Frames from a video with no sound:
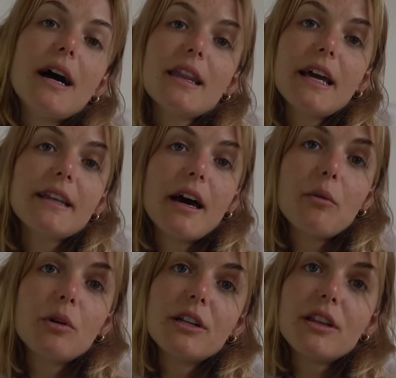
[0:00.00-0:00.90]
I like
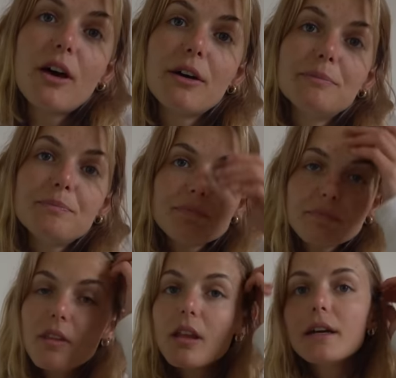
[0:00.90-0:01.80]
that one a lot.
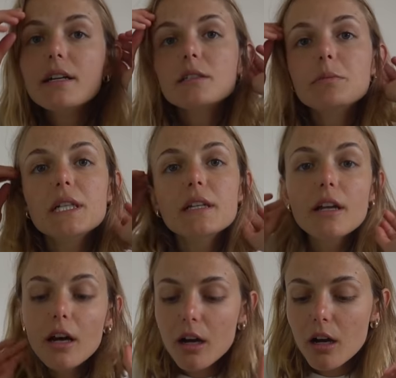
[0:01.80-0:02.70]
It's been
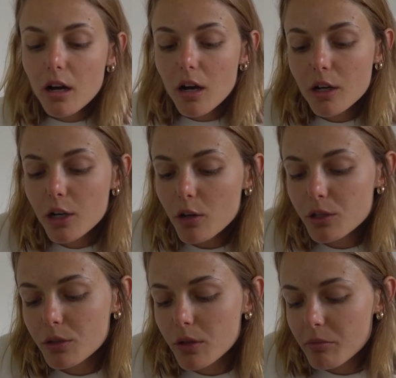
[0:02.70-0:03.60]
a
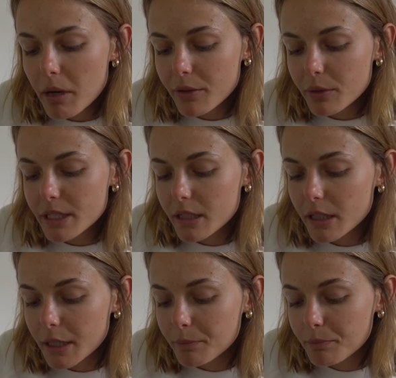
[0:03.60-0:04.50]
go-to of mine
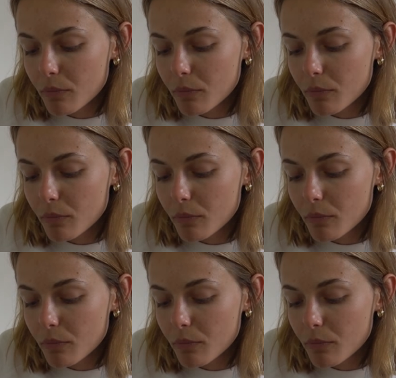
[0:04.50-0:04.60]
recently.